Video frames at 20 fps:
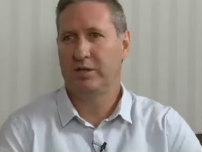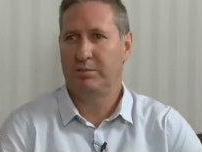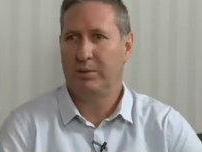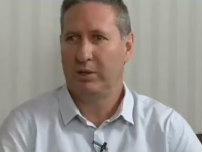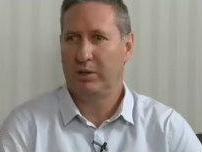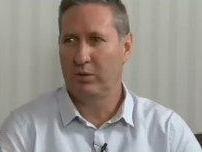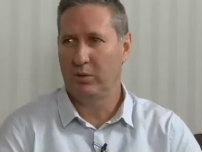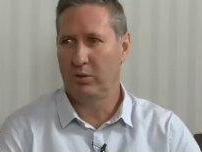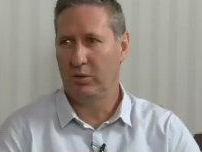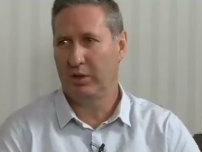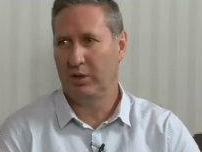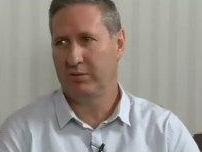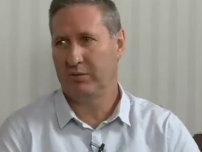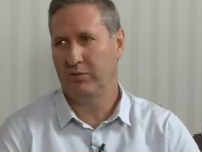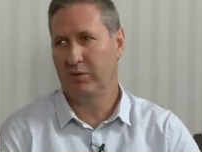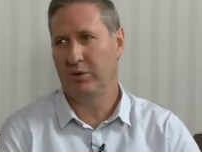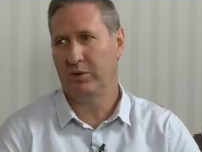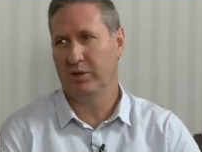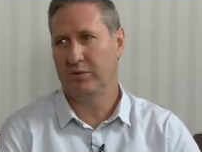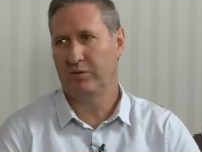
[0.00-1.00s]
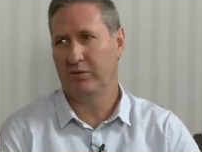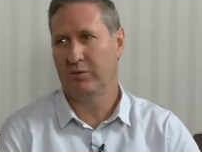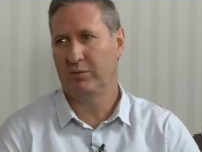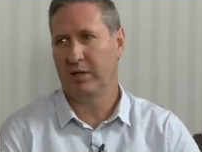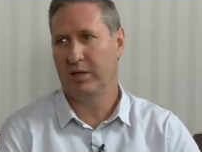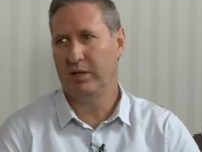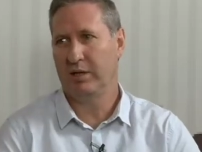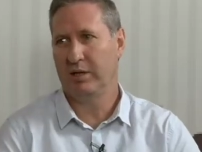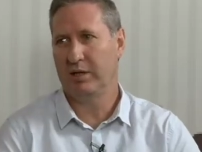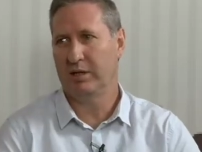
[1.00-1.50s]
has been calling for this for
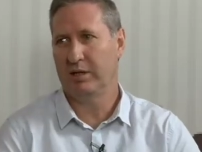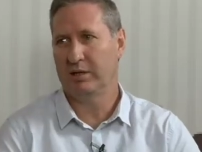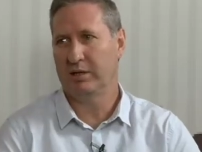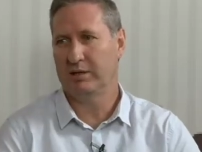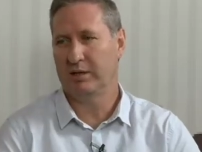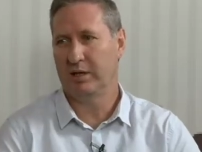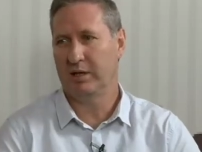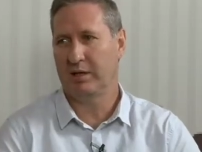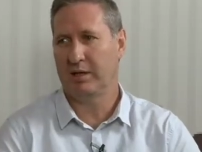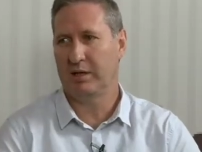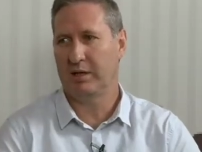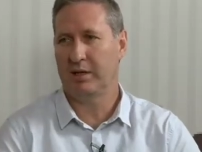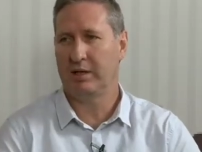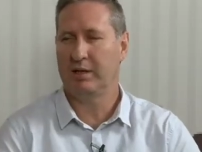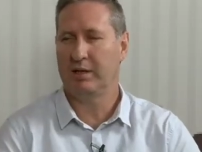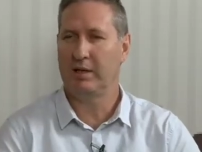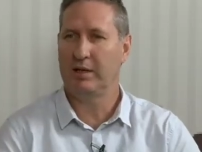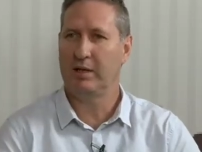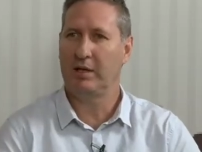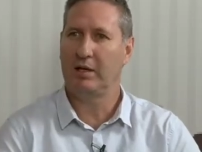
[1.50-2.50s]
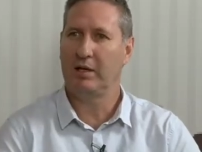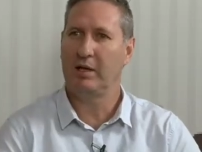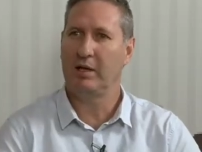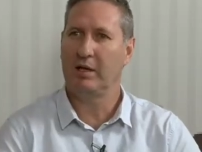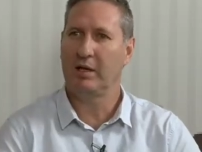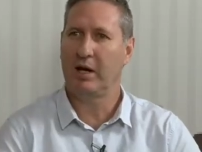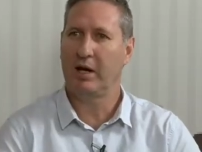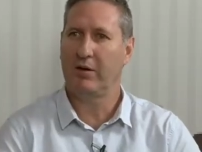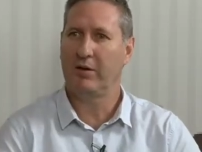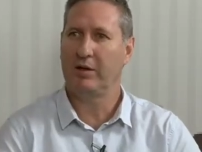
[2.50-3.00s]
many years. I think the
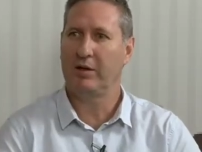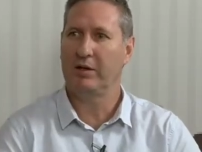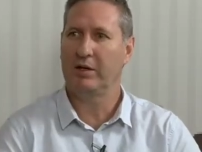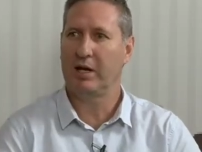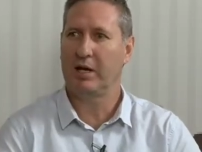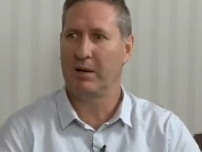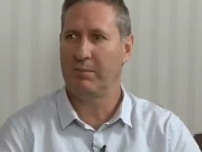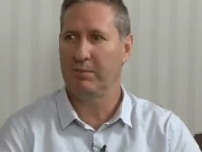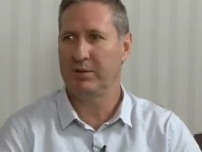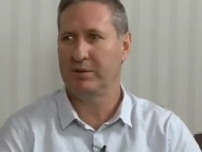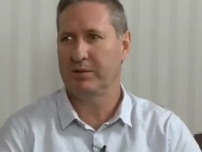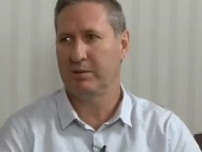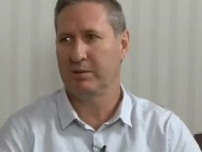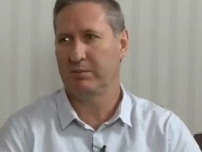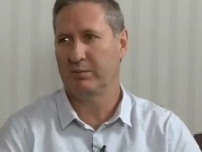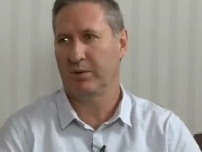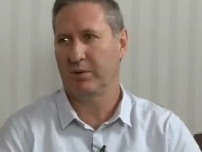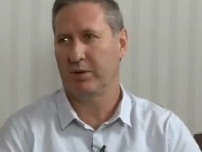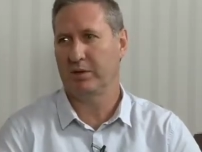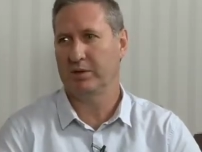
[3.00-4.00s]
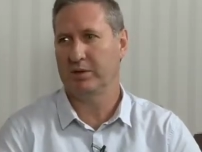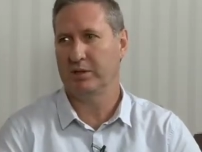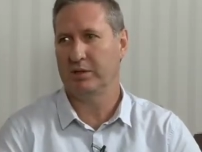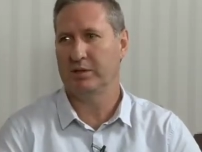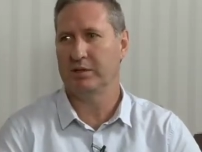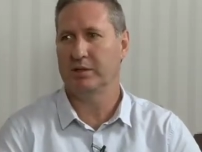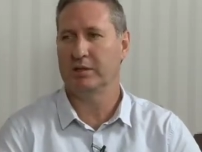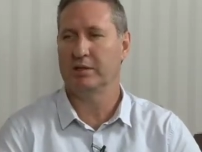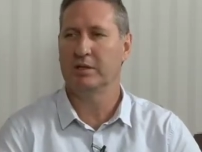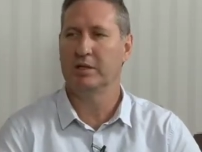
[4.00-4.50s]
current cumbersome
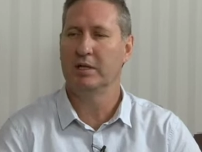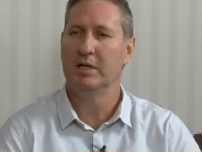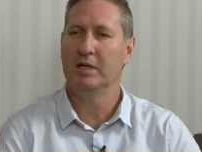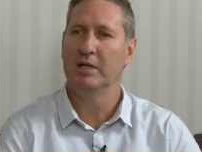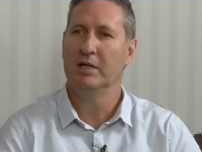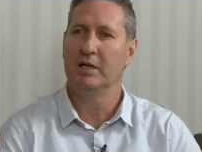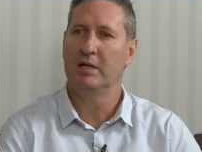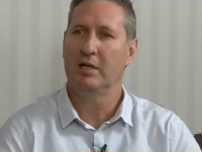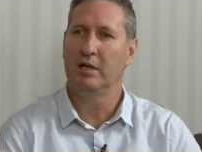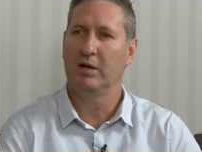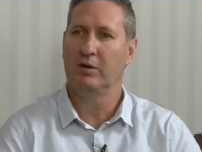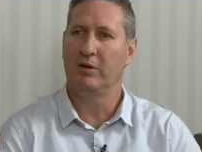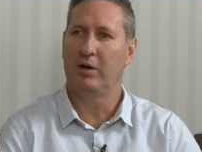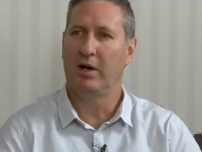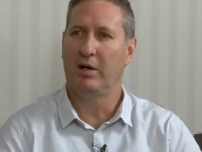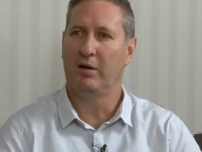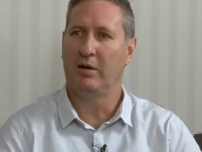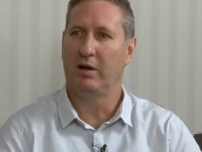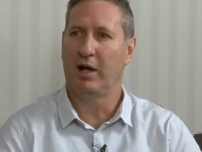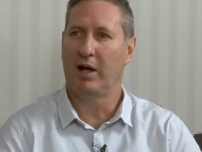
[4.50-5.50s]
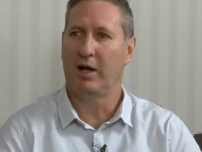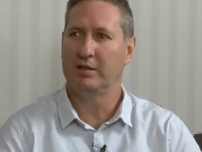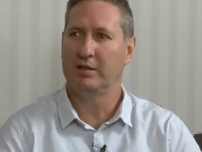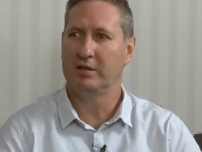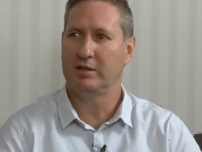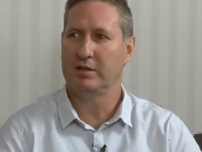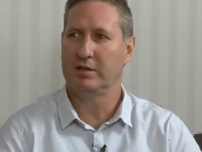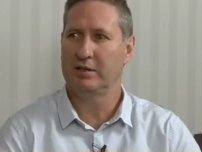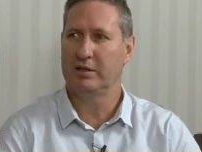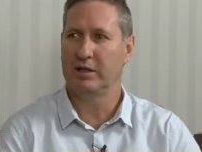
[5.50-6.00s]
processes around
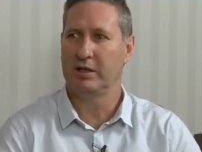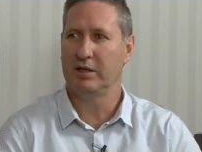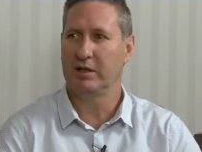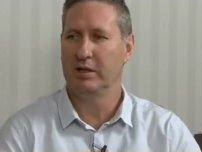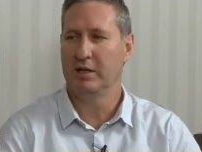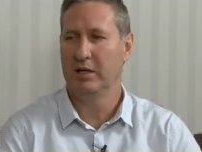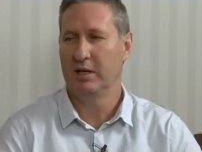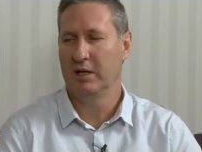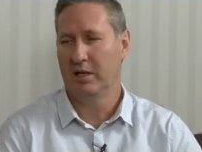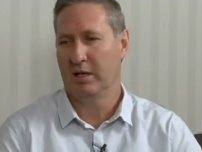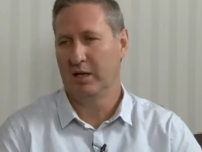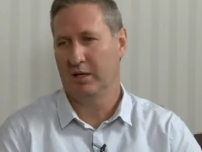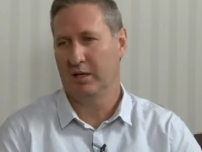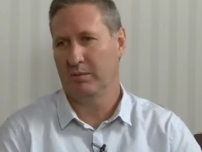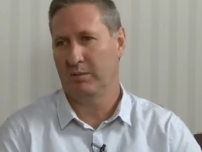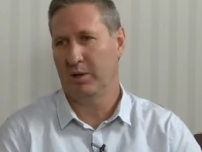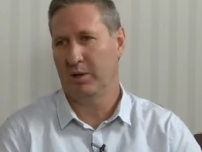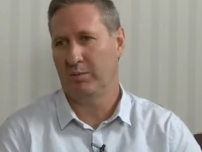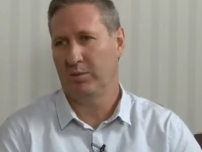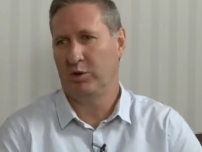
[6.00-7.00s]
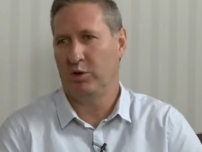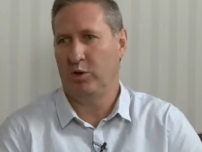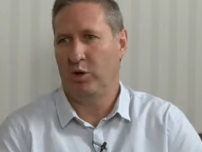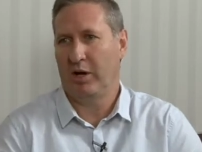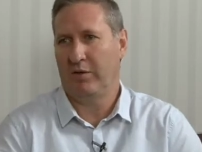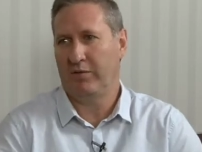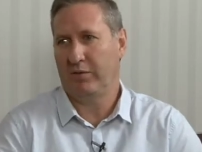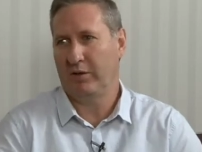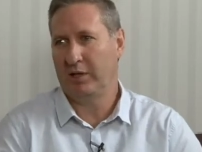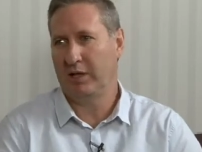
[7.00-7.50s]
licensing, at the moment you
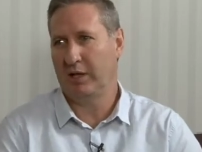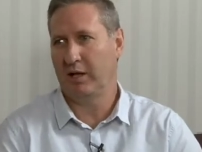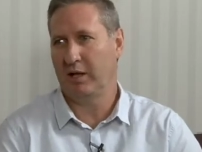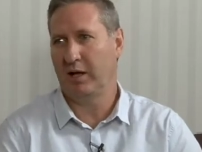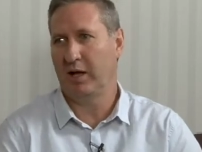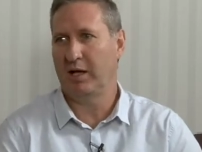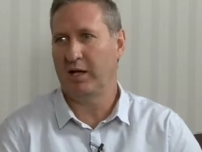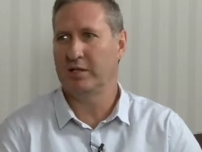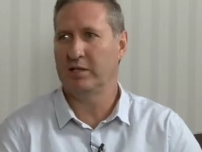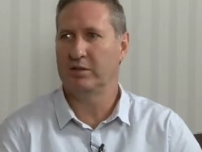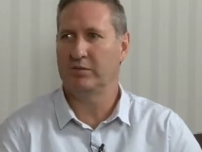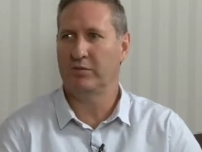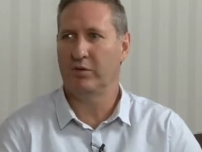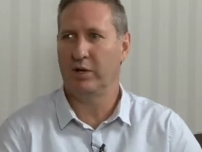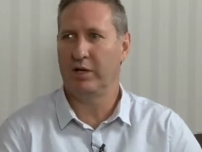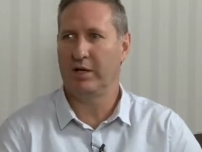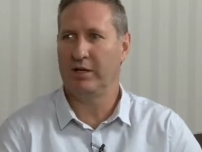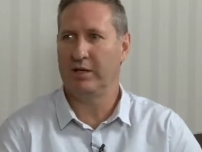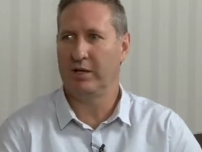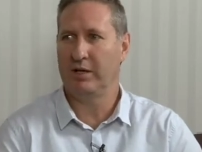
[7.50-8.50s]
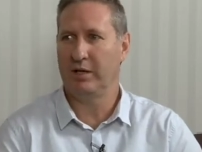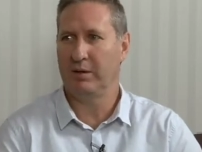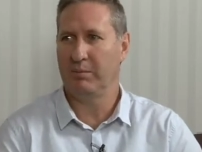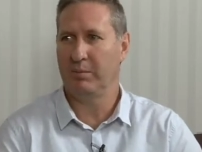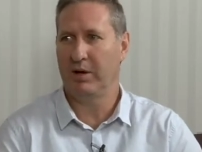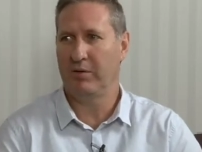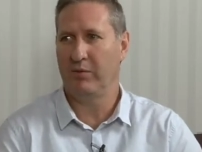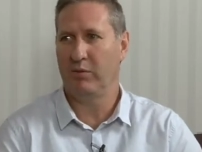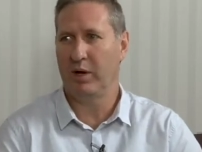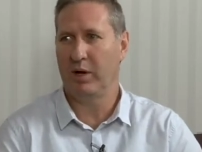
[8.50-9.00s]
have to get a license for anything
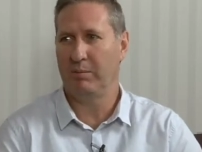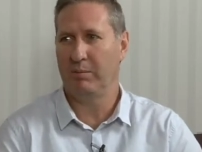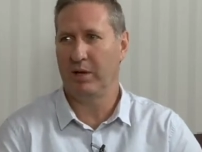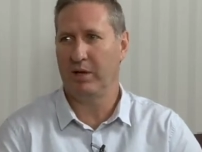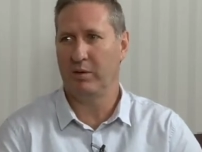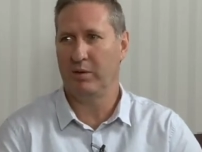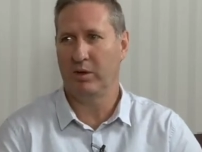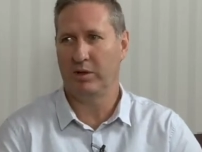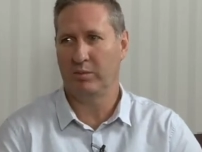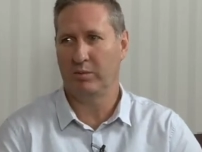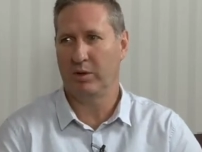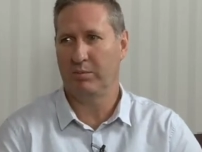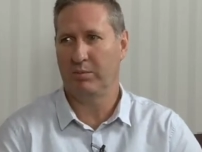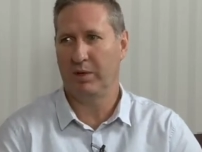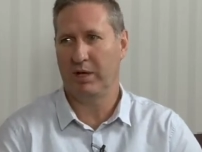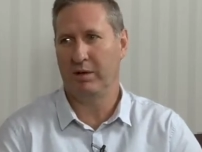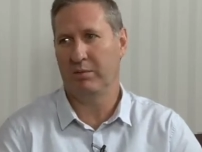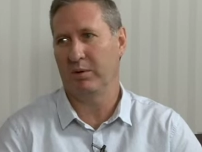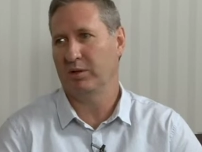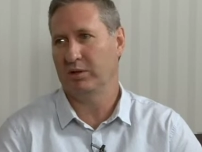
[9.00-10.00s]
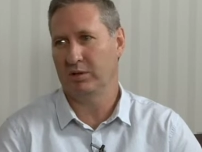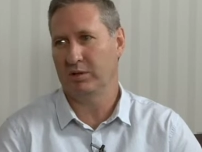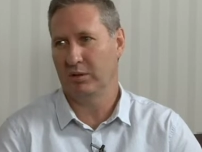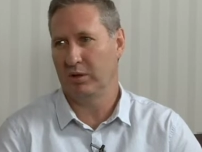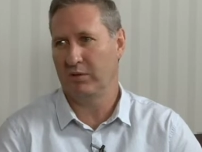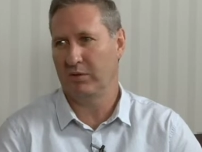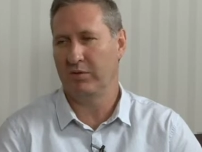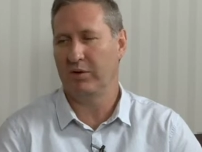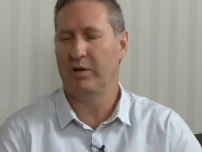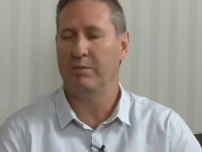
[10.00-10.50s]
above 1 megawatt. 1 megawatt is
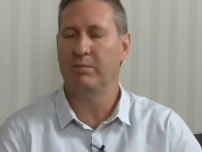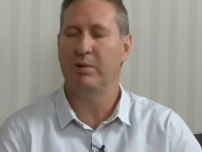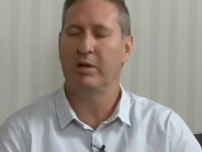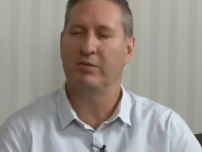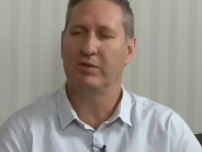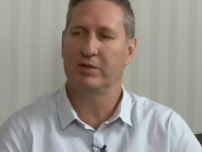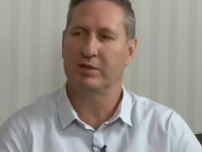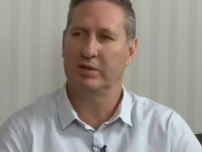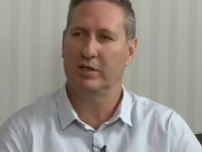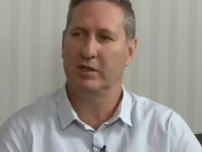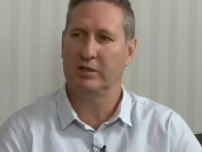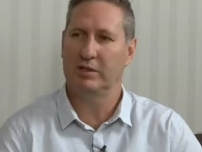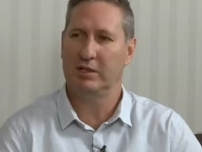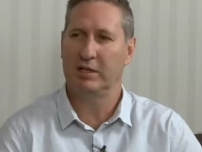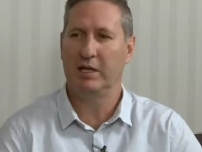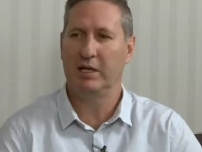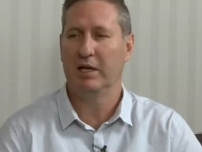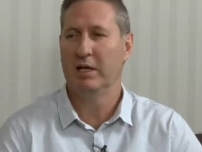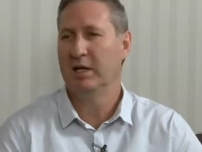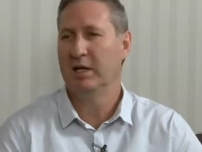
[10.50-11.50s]
not a very big facility,